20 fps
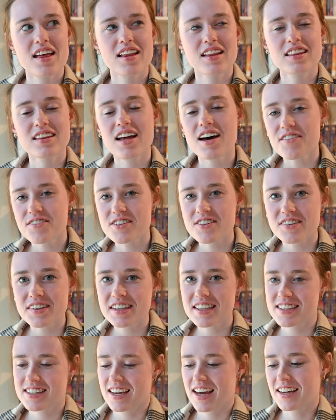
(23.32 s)
love doing
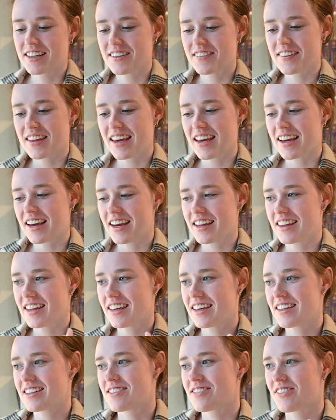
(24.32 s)
this kind of thing. I think
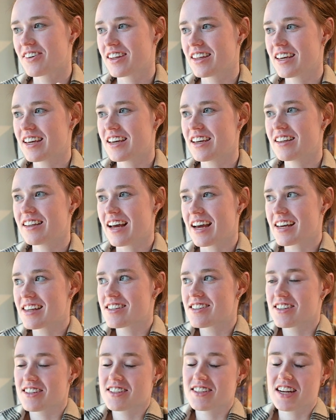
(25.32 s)
it's really
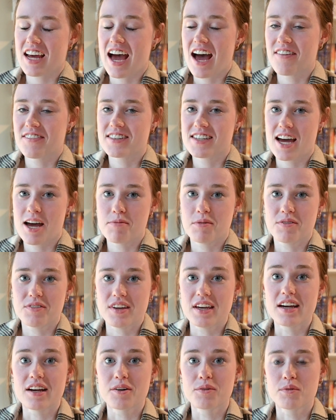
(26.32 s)
nice just to have a time of
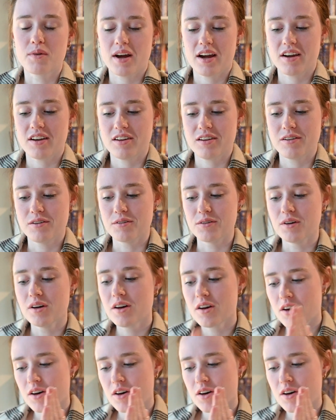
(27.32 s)
year where you